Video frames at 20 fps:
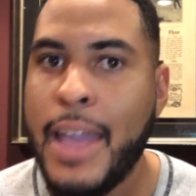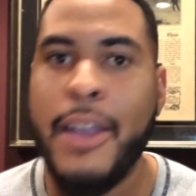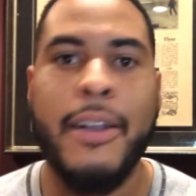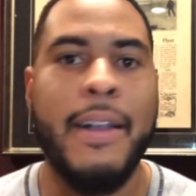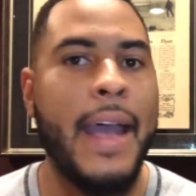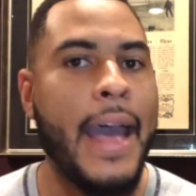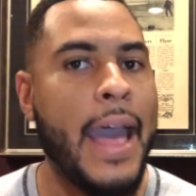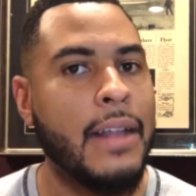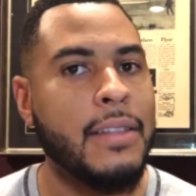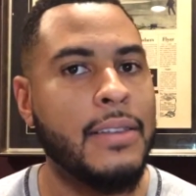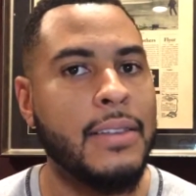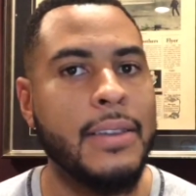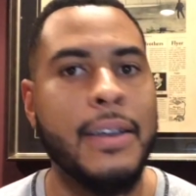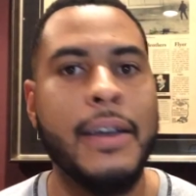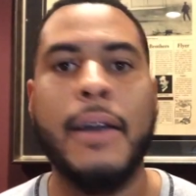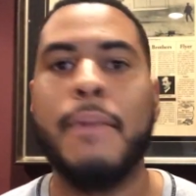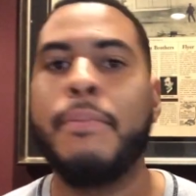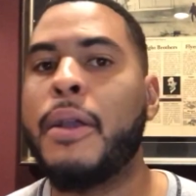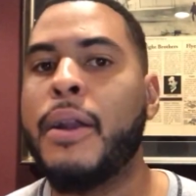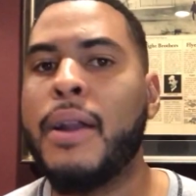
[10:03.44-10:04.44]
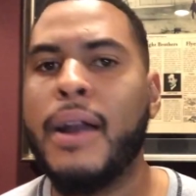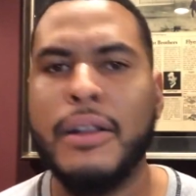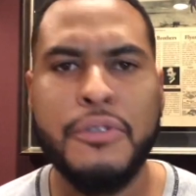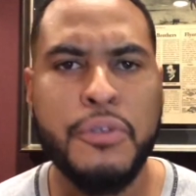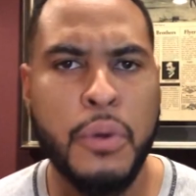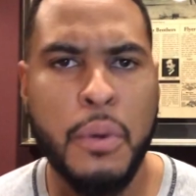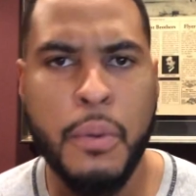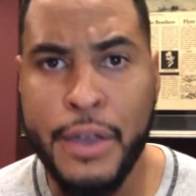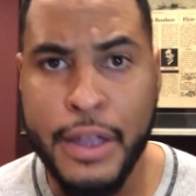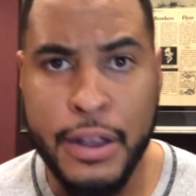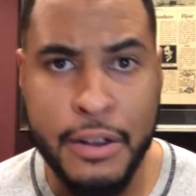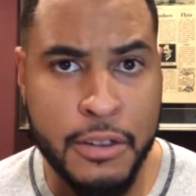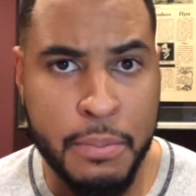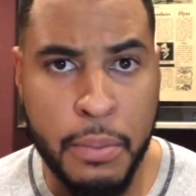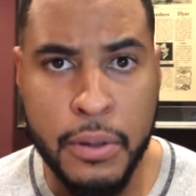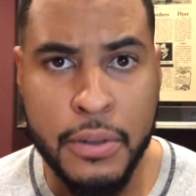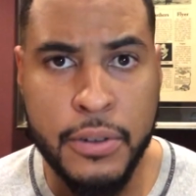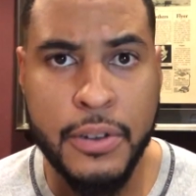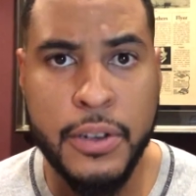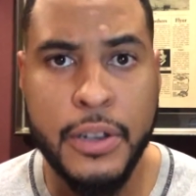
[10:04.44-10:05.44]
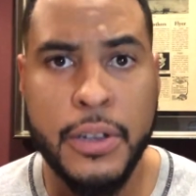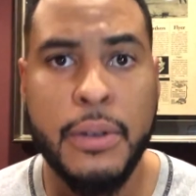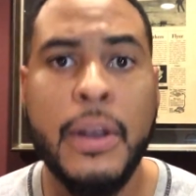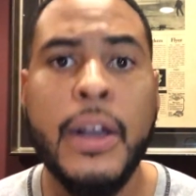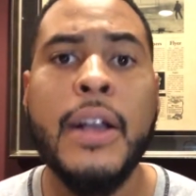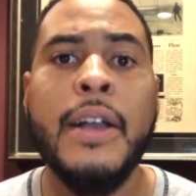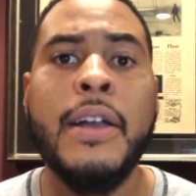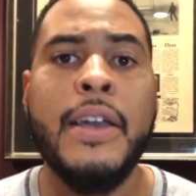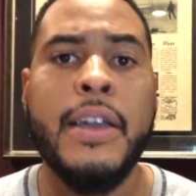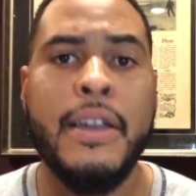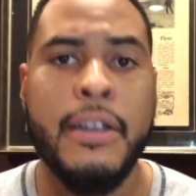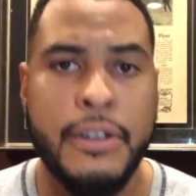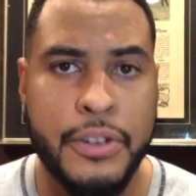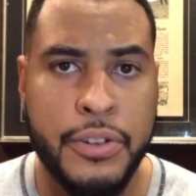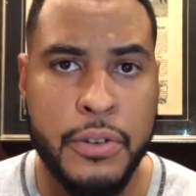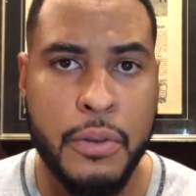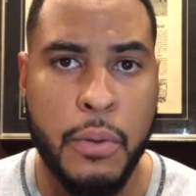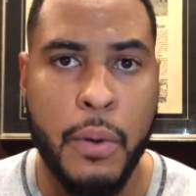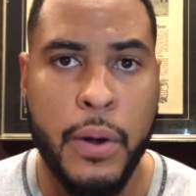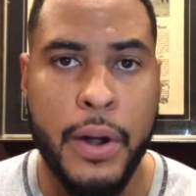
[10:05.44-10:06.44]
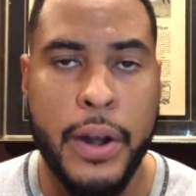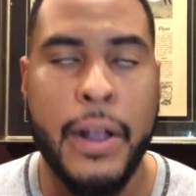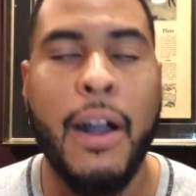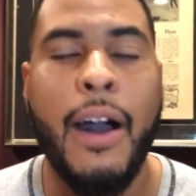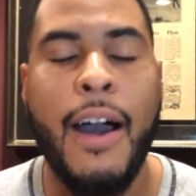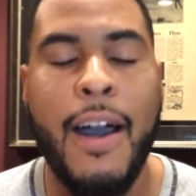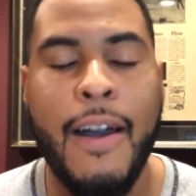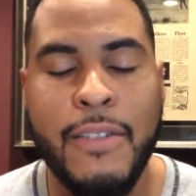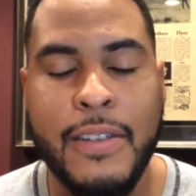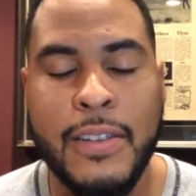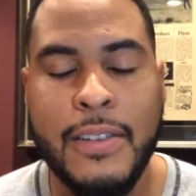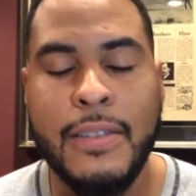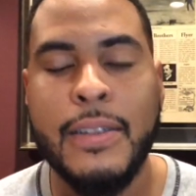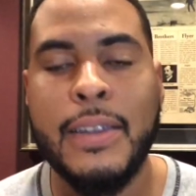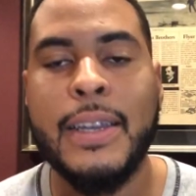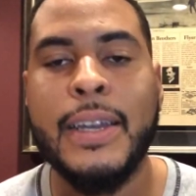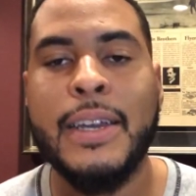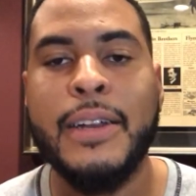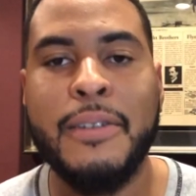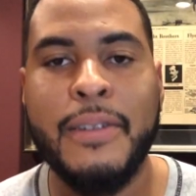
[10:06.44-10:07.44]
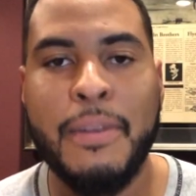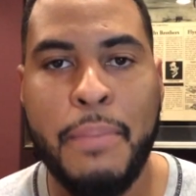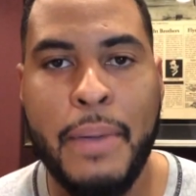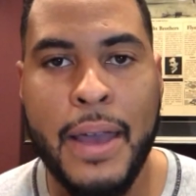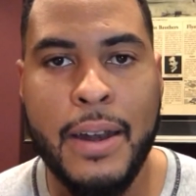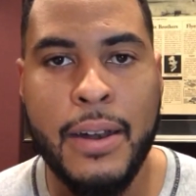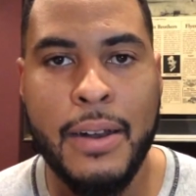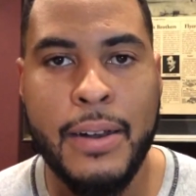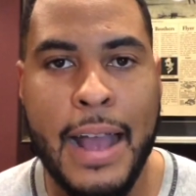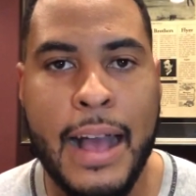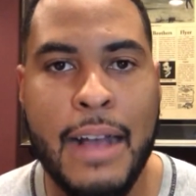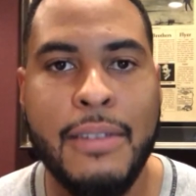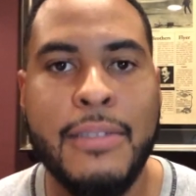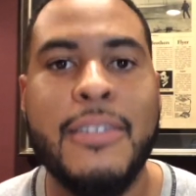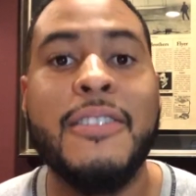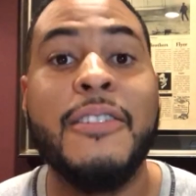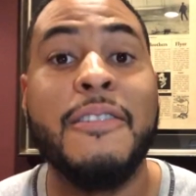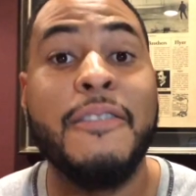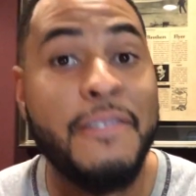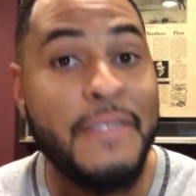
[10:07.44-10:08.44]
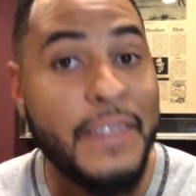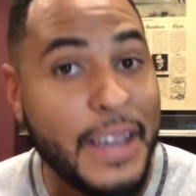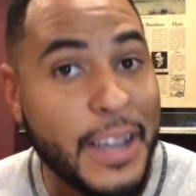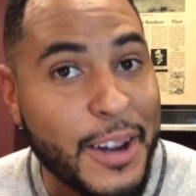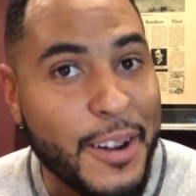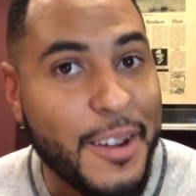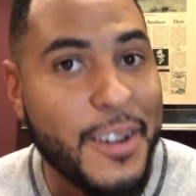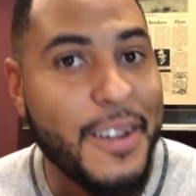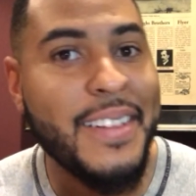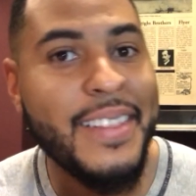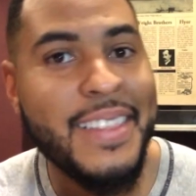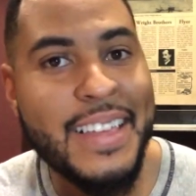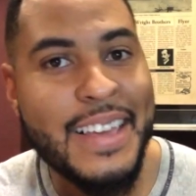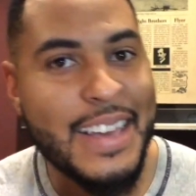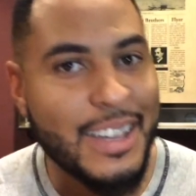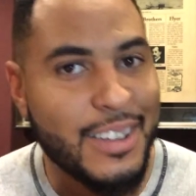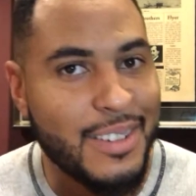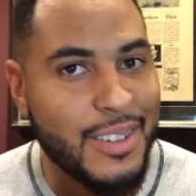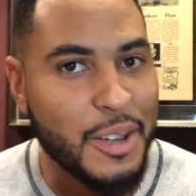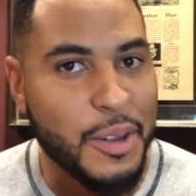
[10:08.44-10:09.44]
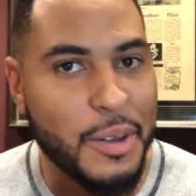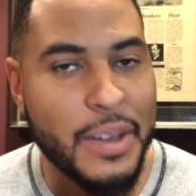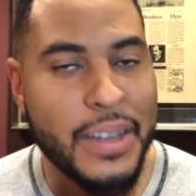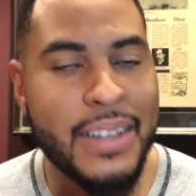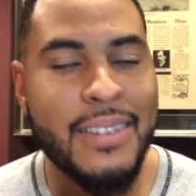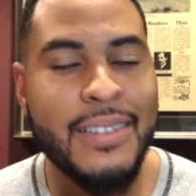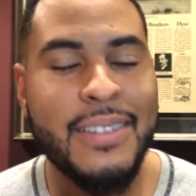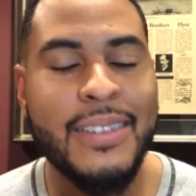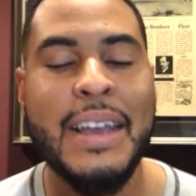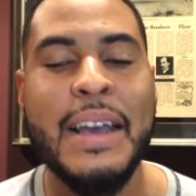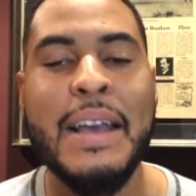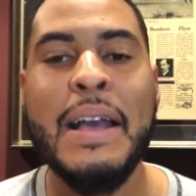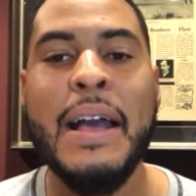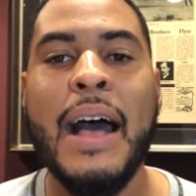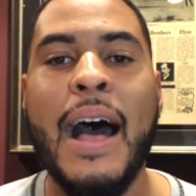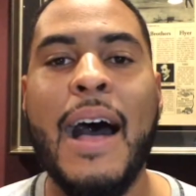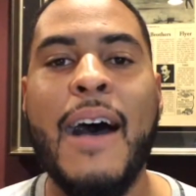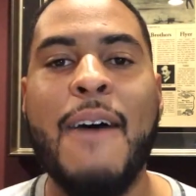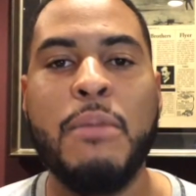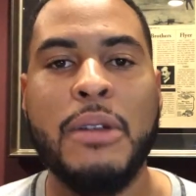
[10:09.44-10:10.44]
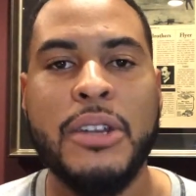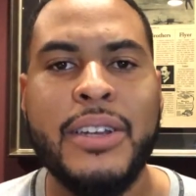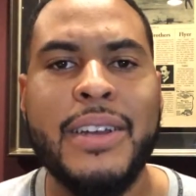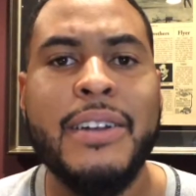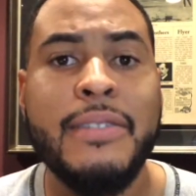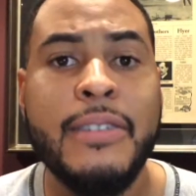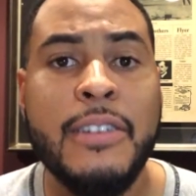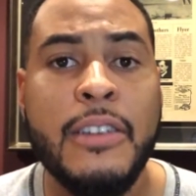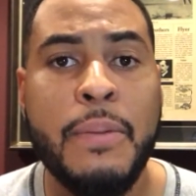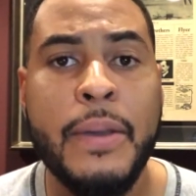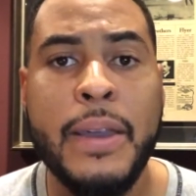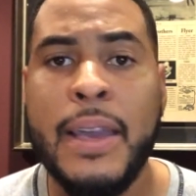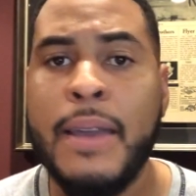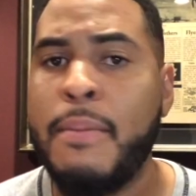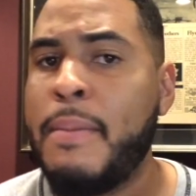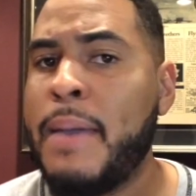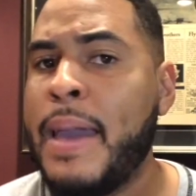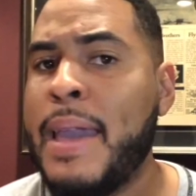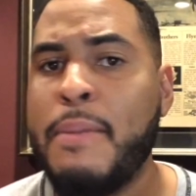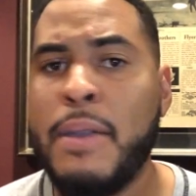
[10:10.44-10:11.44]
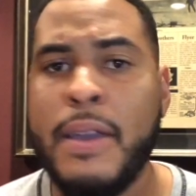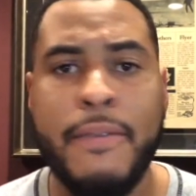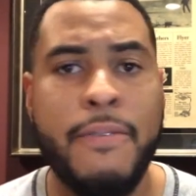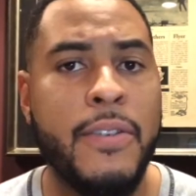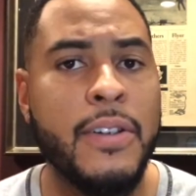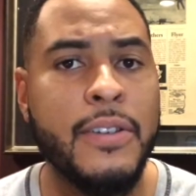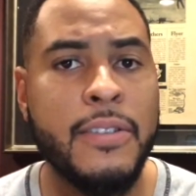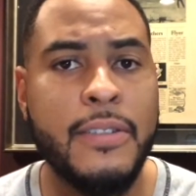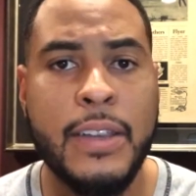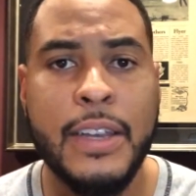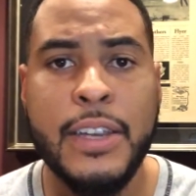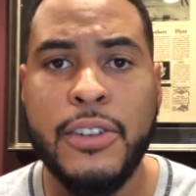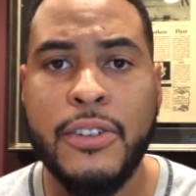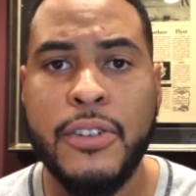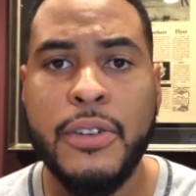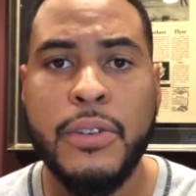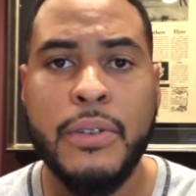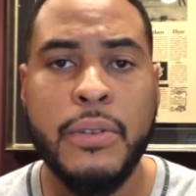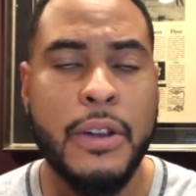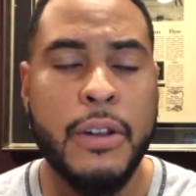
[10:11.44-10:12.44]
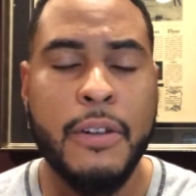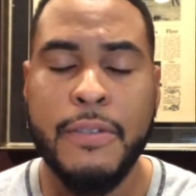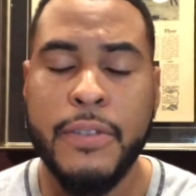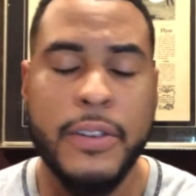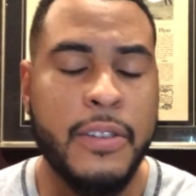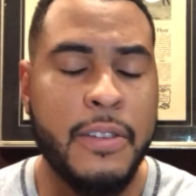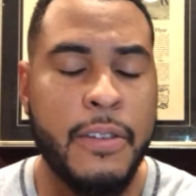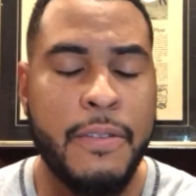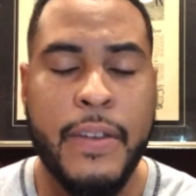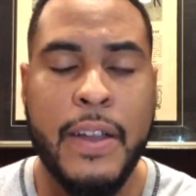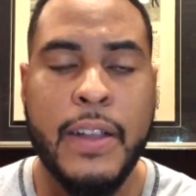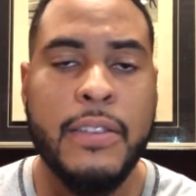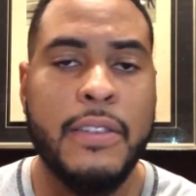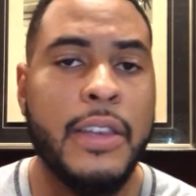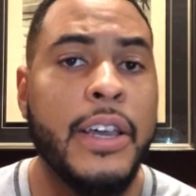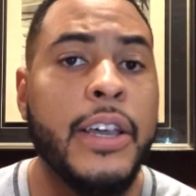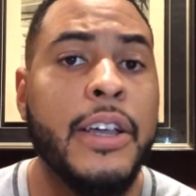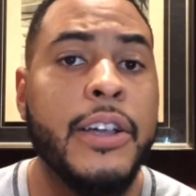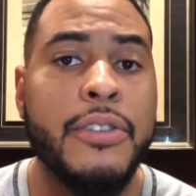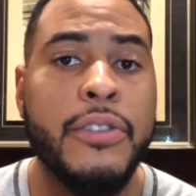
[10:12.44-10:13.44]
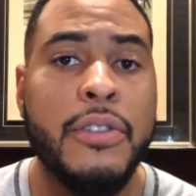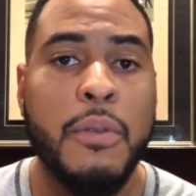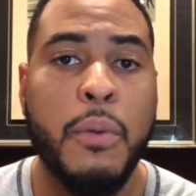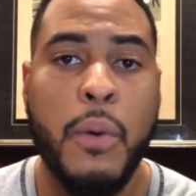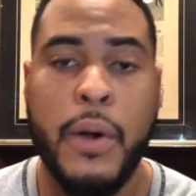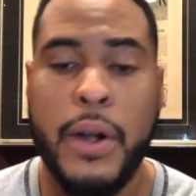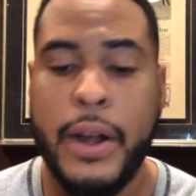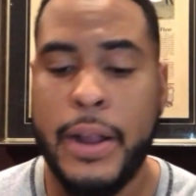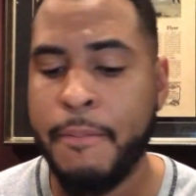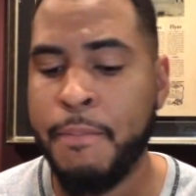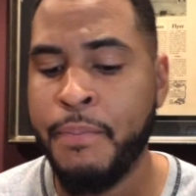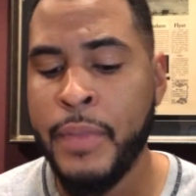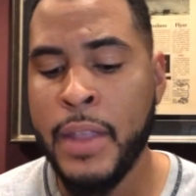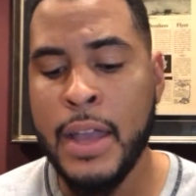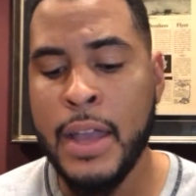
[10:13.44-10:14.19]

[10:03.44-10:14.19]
you're acting up, you're not doing what you're supposed to do. Here's your warning. Obviously, it'll depend on how severe the issue is. But generally speaking, maybe first offense, here's a warning.